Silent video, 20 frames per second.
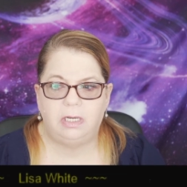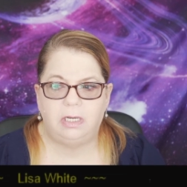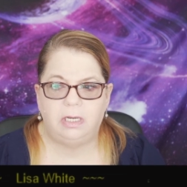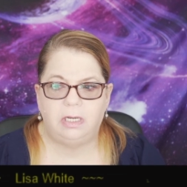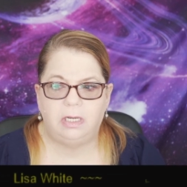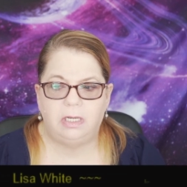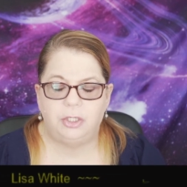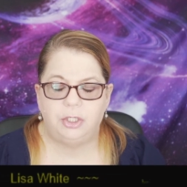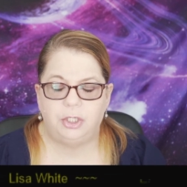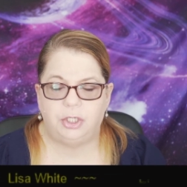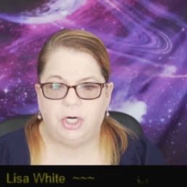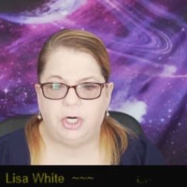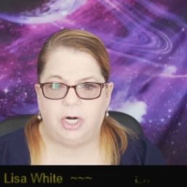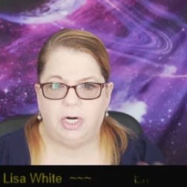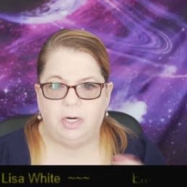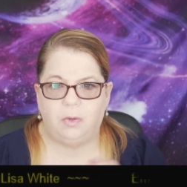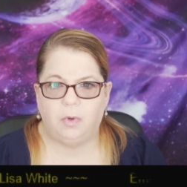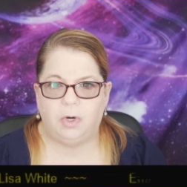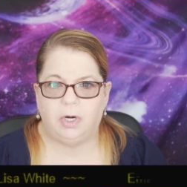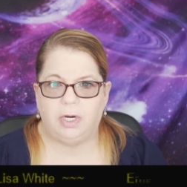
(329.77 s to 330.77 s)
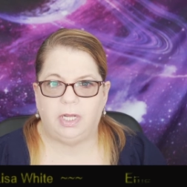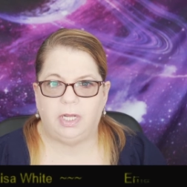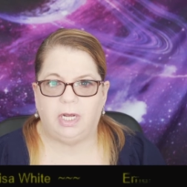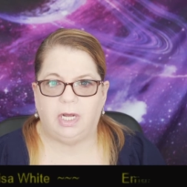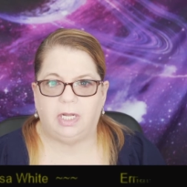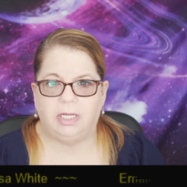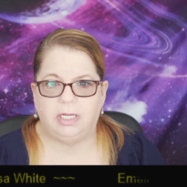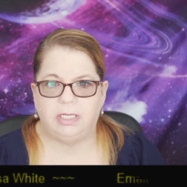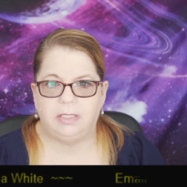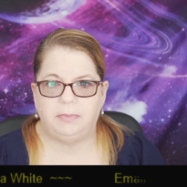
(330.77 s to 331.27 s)
started working
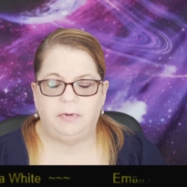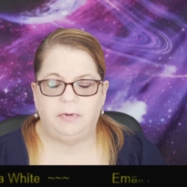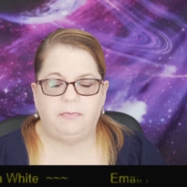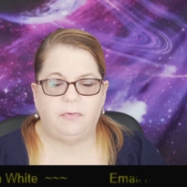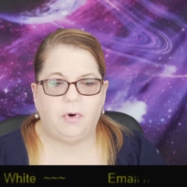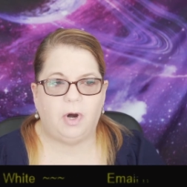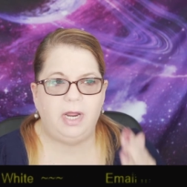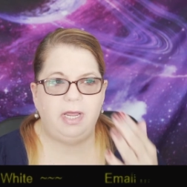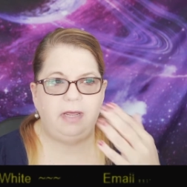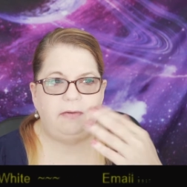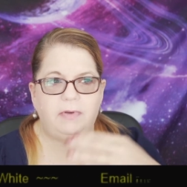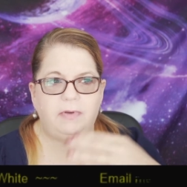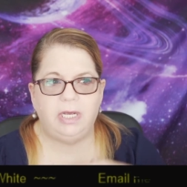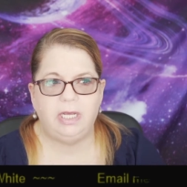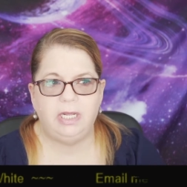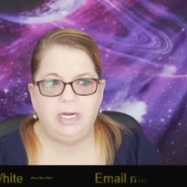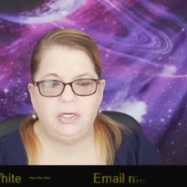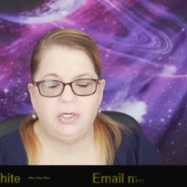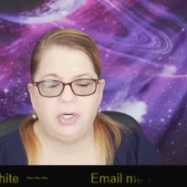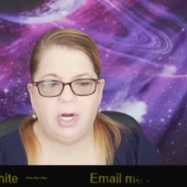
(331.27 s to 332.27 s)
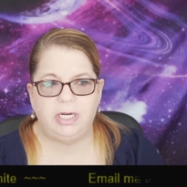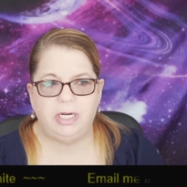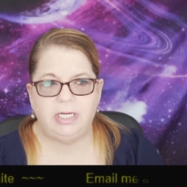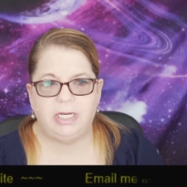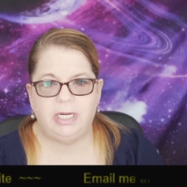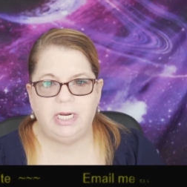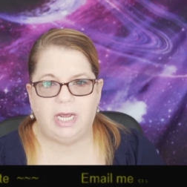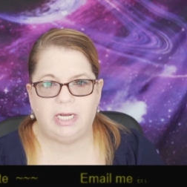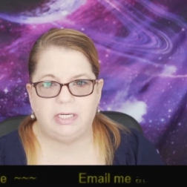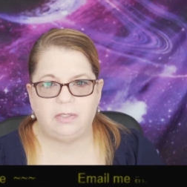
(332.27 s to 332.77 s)
on this. Before I even tried to
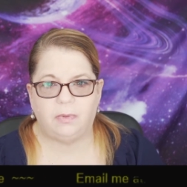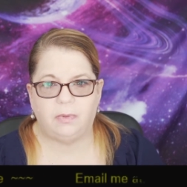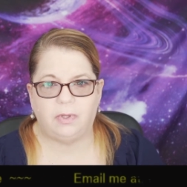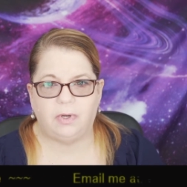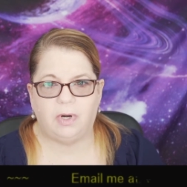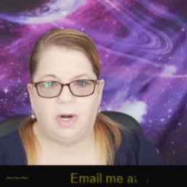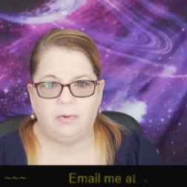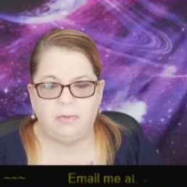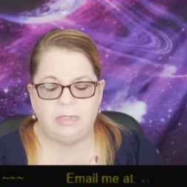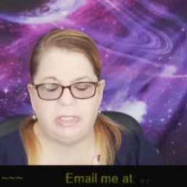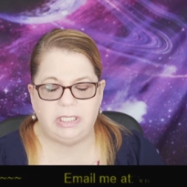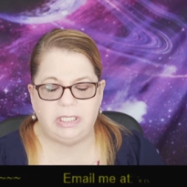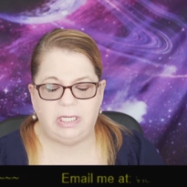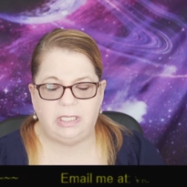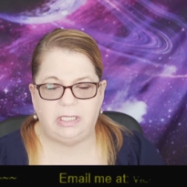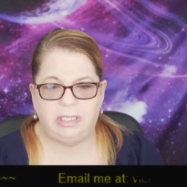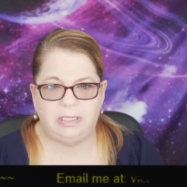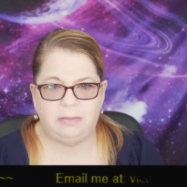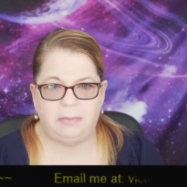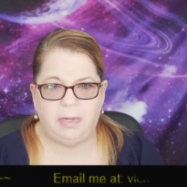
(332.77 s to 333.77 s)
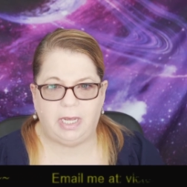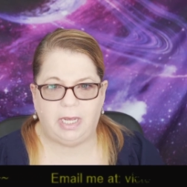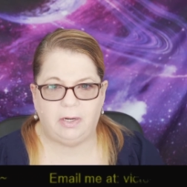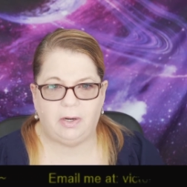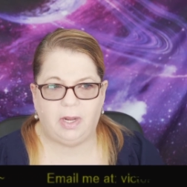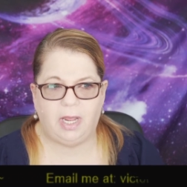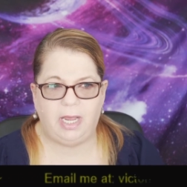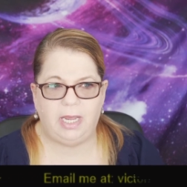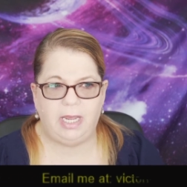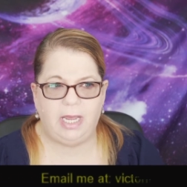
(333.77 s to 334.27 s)
connect with her, I was seeing this man,
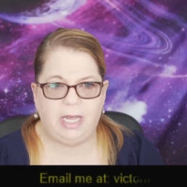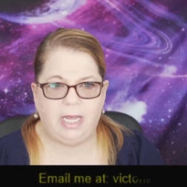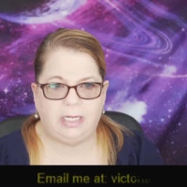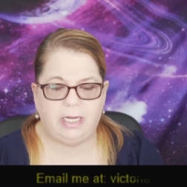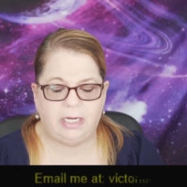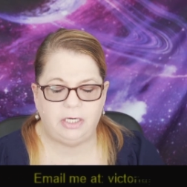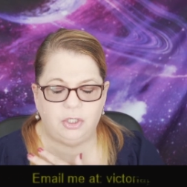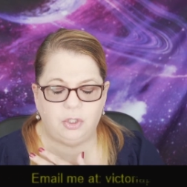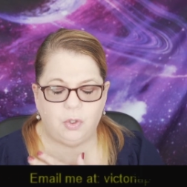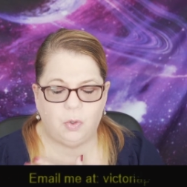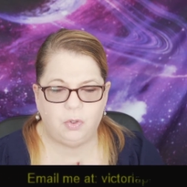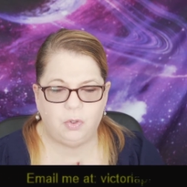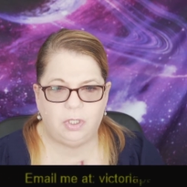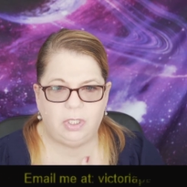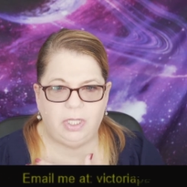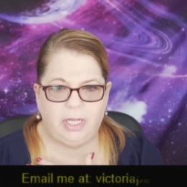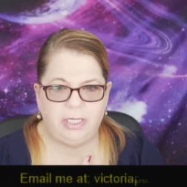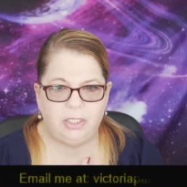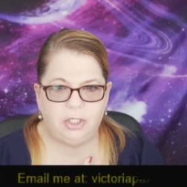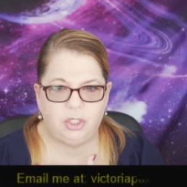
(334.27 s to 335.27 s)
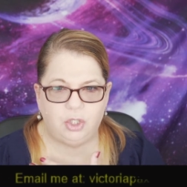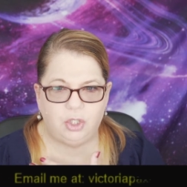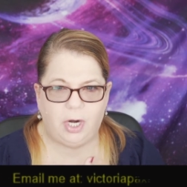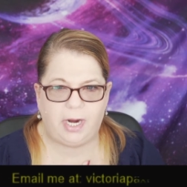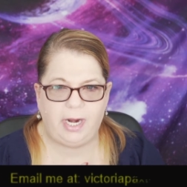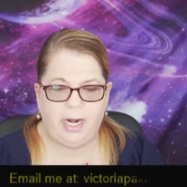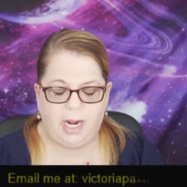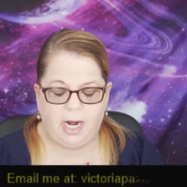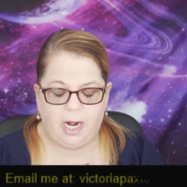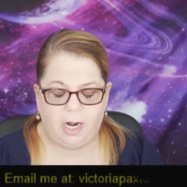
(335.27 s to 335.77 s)
okay? He had like shoulder length
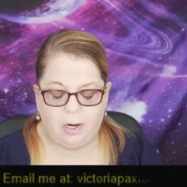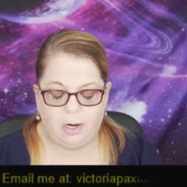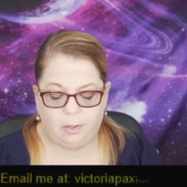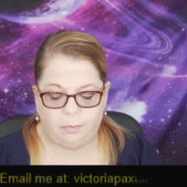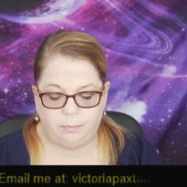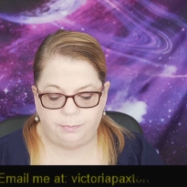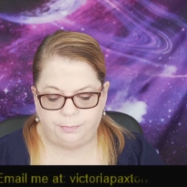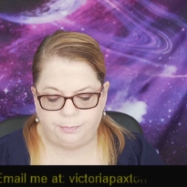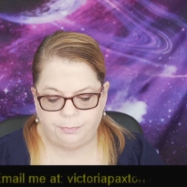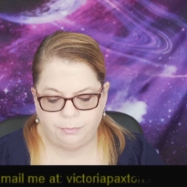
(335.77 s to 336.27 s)
straight hair.